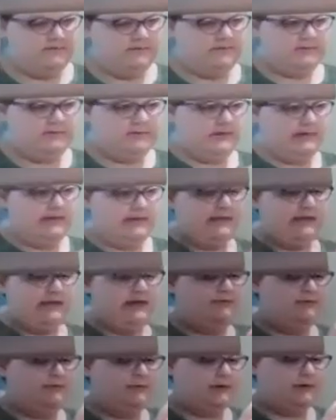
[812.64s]
so that
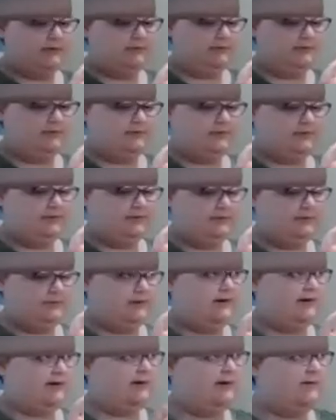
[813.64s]
part would be
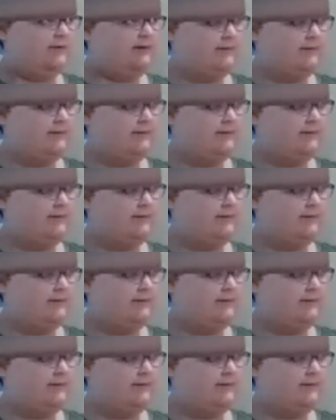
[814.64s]
strong.